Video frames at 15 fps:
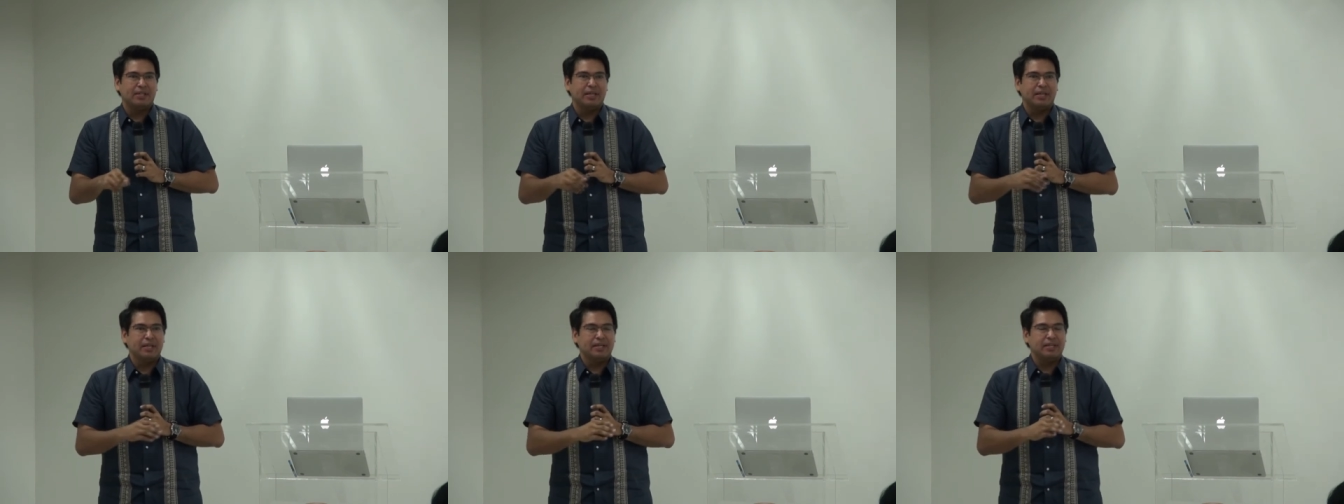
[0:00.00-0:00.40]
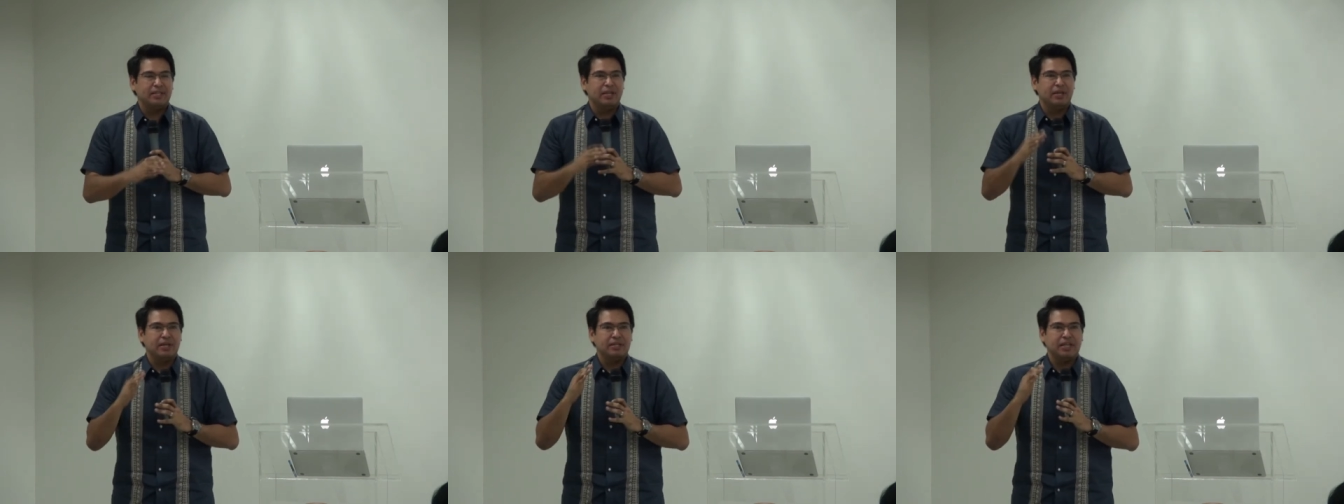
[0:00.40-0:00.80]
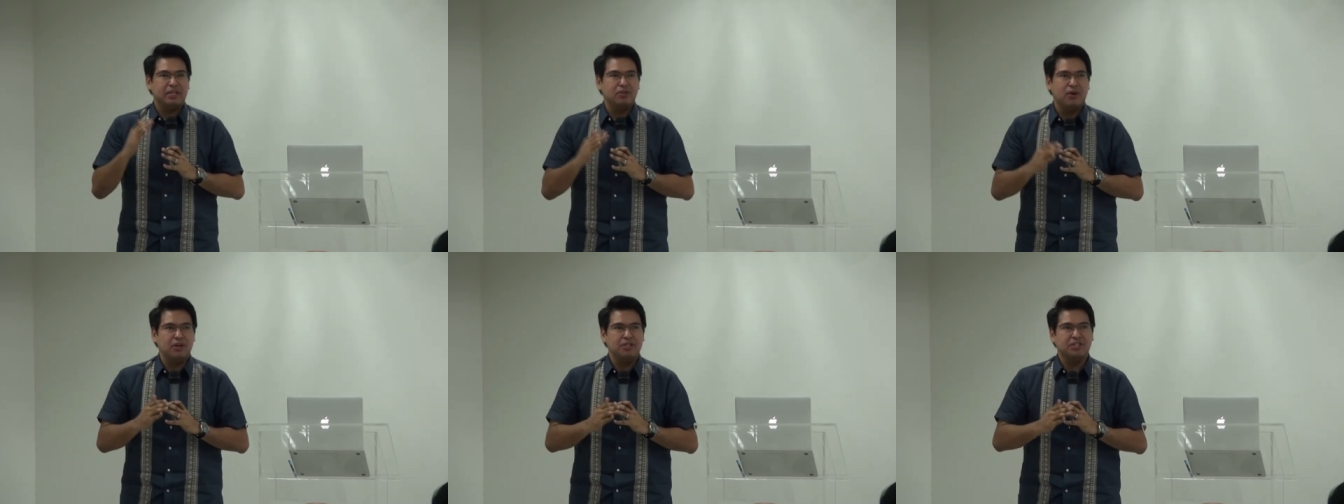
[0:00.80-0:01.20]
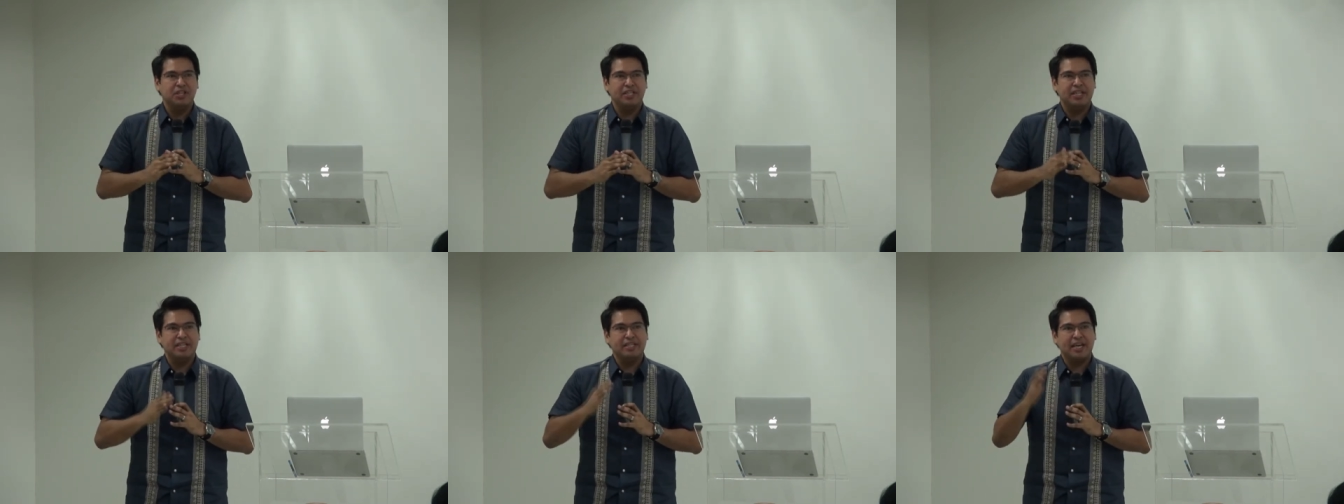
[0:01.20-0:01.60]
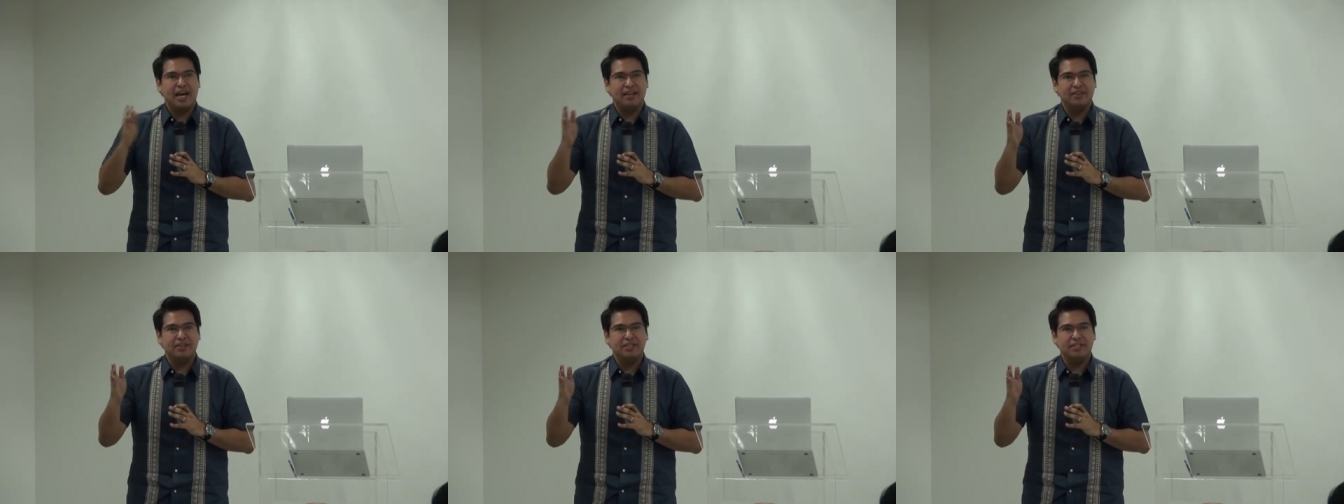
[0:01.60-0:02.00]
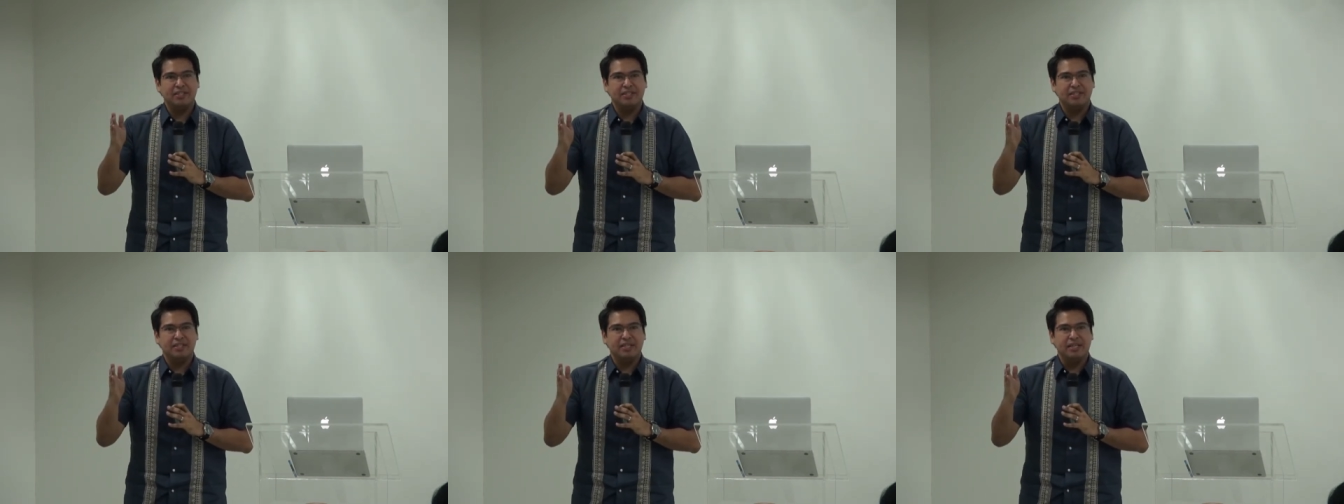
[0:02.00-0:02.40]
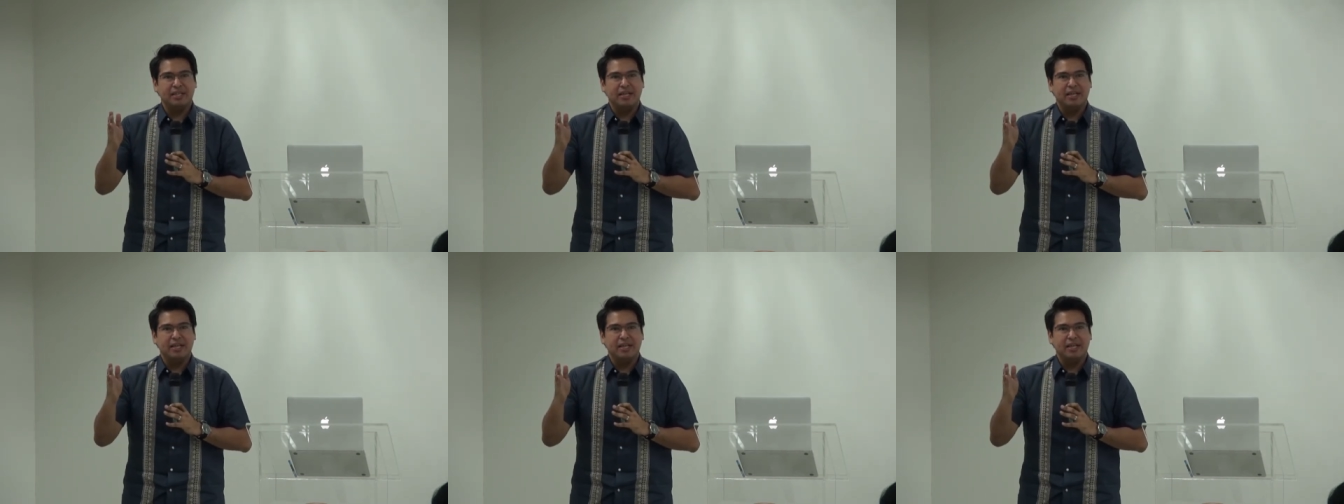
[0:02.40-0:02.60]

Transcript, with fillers: The, the technology that gathers